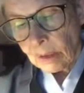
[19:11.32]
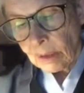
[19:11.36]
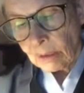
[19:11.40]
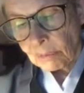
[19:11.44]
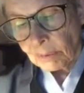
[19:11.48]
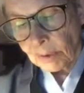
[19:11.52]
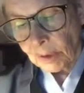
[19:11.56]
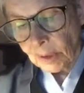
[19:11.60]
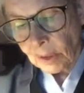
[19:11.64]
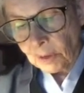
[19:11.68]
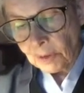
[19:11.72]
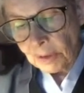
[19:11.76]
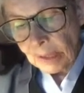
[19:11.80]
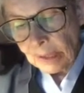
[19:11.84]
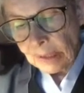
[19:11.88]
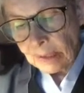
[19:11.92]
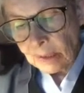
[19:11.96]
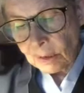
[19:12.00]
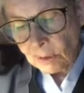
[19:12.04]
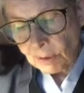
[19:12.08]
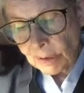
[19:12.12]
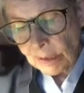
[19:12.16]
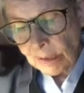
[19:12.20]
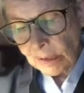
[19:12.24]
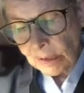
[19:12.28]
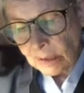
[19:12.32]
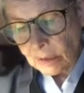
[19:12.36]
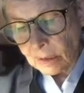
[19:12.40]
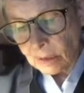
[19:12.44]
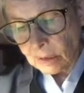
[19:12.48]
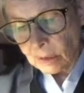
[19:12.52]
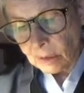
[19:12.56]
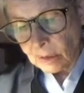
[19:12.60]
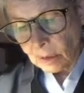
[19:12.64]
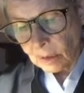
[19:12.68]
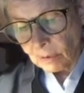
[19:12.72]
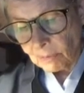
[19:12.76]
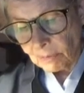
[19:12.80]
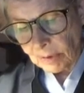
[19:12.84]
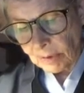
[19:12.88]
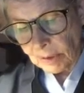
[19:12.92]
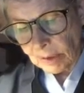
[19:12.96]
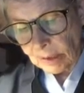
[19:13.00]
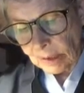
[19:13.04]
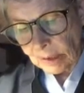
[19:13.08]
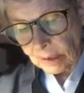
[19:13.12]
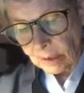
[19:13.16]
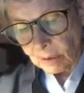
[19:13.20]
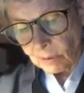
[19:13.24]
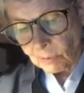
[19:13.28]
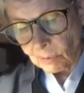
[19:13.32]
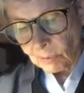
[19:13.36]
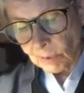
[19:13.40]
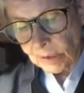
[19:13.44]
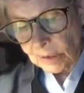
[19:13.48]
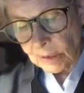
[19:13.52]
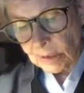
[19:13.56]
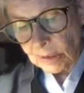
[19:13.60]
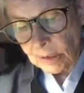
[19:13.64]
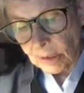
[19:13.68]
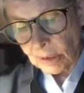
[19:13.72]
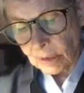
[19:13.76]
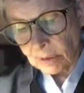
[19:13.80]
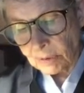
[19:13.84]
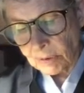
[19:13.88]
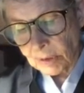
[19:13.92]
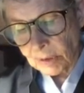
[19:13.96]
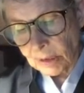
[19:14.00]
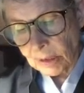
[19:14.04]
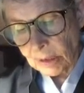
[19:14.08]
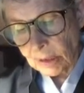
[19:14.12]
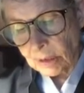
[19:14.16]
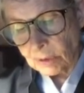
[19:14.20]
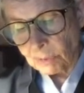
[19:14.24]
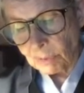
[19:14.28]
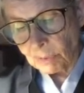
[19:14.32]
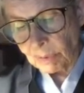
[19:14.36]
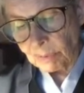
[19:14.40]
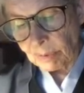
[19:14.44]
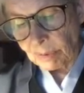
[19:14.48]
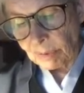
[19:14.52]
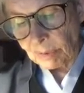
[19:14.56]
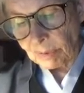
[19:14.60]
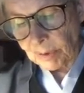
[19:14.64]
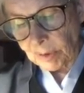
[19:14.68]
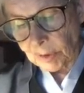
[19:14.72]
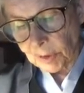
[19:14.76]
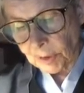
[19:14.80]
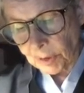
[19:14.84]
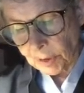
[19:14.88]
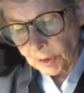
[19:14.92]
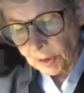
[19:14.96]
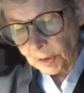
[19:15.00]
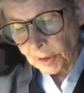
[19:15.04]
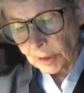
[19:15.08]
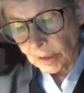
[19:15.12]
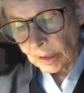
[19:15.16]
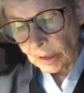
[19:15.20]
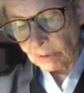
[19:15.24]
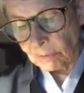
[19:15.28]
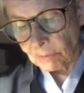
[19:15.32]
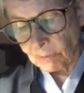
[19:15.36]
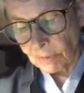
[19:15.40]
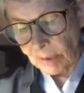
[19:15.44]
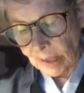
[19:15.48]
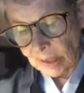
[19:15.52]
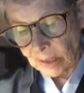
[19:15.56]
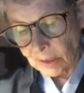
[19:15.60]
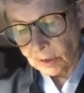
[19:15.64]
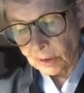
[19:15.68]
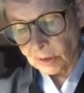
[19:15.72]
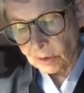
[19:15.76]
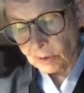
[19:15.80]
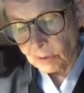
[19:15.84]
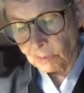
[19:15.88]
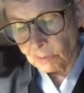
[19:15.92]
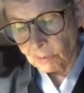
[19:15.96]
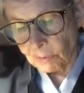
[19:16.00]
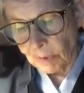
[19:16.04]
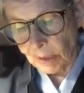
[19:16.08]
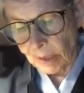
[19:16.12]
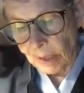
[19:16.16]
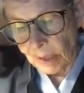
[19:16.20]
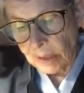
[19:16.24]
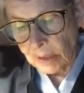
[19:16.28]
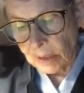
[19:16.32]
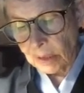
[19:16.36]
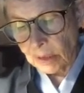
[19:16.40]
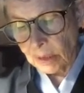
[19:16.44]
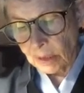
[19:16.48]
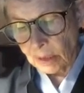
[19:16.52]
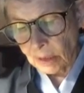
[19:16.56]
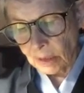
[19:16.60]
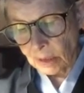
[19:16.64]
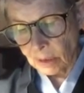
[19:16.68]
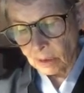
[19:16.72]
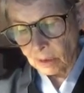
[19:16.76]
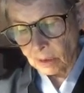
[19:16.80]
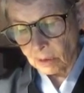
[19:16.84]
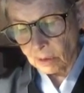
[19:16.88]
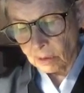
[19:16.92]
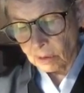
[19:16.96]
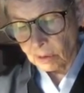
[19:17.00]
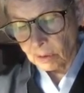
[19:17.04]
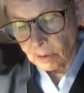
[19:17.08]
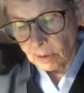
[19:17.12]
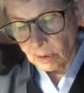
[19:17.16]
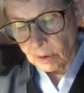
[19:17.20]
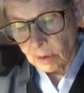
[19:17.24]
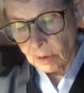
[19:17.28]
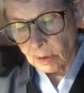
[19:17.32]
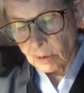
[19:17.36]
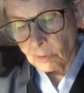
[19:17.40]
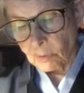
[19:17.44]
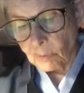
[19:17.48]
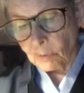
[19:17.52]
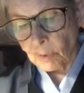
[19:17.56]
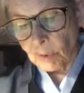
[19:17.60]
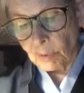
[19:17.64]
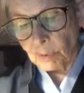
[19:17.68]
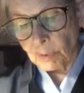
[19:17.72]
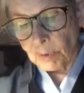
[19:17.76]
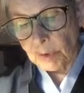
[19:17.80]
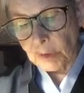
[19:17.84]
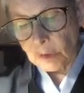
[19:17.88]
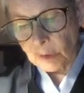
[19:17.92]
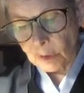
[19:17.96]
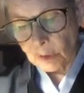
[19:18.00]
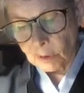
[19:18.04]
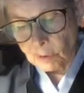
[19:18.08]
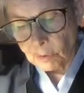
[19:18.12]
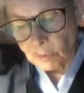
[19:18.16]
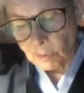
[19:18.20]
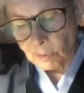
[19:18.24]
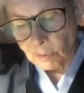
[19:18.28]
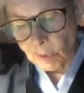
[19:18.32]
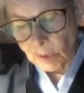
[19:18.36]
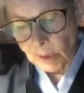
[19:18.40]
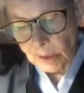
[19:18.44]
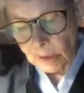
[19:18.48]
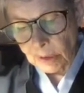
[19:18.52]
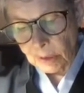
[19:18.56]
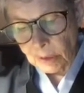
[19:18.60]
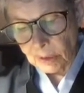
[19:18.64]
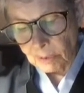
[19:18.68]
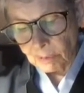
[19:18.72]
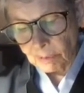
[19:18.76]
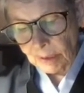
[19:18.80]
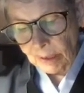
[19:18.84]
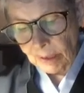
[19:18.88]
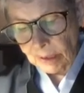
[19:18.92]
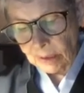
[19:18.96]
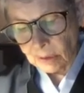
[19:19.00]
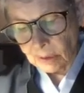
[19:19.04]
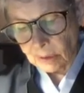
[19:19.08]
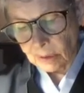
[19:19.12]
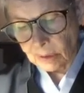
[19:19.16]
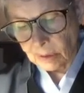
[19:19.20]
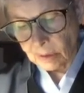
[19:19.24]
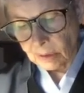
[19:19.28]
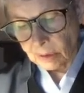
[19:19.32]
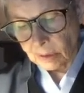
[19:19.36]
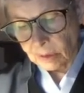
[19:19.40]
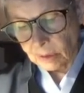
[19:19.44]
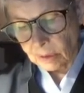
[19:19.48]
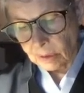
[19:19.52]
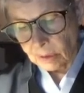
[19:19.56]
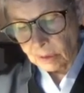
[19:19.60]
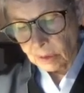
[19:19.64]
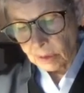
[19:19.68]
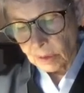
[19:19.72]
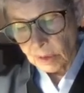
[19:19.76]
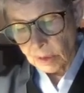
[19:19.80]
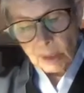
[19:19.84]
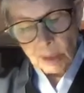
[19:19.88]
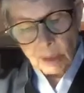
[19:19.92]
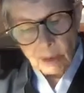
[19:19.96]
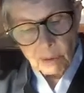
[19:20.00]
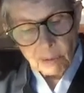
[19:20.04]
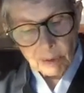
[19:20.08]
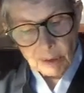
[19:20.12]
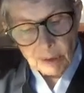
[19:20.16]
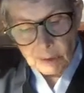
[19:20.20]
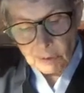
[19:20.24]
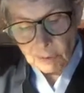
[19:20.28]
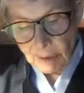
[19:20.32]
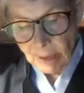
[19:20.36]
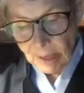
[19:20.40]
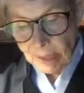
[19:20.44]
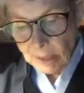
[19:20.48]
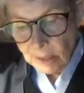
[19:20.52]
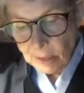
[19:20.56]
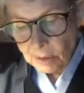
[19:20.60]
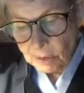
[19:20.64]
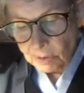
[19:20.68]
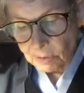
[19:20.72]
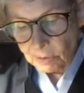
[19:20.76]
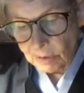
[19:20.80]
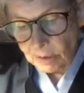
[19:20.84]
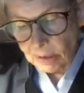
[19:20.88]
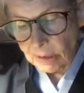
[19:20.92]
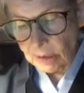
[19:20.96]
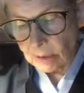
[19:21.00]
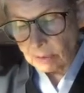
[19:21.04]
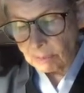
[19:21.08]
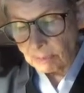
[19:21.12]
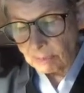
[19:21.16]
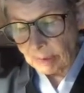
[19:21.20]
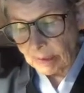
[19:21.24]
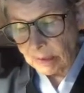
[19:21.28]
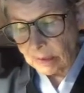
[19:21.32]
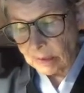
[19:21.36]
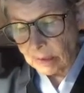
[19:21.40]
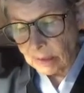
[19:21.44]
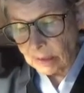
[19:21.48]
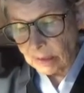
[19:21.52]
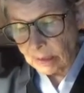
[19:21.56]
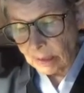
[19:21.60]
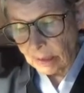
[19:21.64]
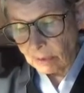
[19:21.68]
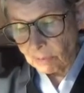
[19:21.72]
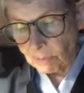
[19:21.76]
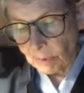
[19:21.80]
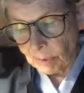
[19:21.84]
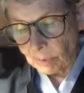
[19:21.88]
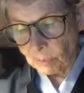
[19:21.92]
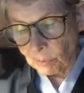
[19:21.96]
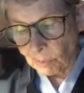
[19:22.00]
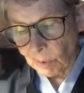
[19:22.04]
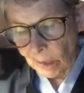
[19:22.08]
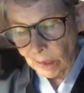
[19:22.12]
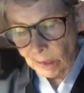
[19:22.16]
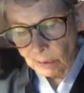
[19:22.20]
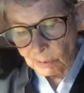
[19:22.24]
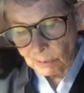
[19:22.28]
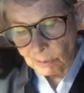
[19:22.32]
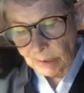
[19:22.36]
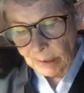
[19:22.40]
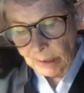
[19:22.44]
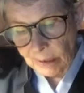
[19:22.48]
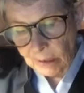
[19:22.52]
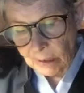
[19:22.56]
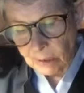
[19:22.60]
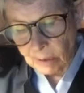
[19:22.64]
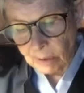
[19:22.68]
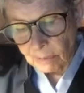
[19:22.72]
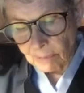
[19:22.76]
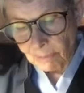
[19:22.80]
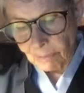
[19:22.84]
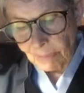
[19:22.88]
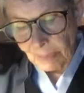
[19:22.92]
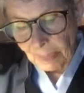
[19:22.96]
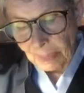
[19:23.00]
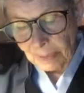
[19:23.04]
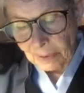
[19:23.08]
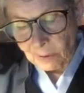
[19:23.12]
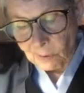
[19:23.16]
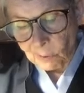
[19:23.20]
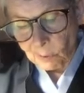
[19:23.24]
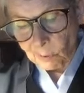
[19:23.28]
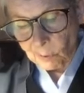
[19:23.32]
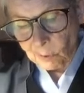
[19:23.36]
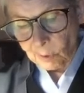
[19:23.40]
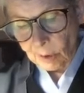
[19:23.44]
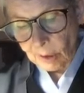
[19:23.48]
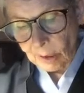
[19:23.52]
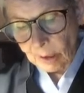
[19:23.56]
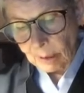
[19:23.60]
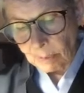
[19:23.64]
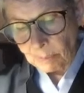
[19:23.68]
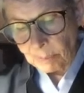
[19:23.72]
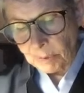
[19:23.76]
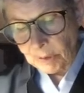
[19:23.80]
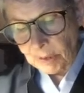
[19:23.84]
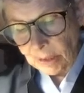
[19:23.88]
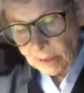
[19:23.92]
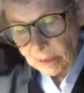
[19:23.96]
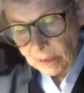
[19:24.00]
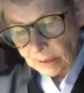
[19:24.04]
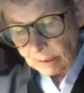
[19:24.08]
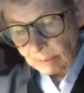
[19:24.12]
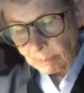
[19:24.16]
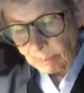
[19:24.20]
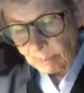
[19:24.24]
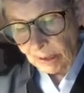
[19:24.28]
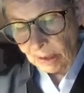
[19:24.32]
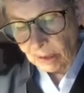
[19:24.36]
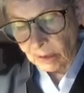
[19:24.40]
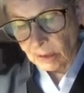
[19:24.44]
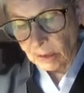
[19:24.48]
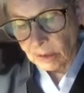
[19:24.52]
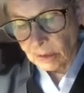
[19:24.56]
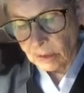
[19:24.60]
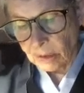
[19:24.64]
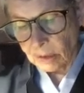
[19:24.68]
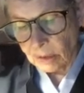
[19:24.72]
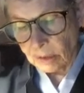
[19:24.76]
But all that knowing doesn't solve a thing. What solves it is when we return and rest right here where we don't want to rest. We try to do this, but instead we wallow in it or obsess about it.